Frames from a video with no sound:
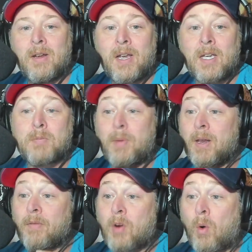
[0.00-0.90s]
has
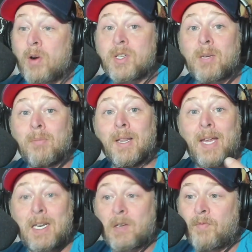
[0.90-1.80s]
been, of course, some
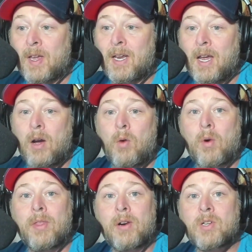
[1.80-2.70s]
leaked video
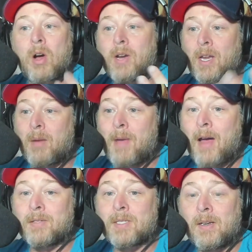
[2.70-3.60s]
where they're talking
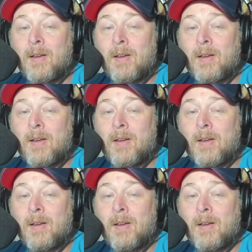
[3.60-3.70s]
about